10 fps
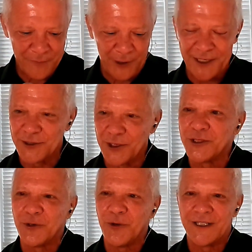Frank is
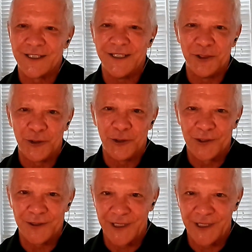also a senior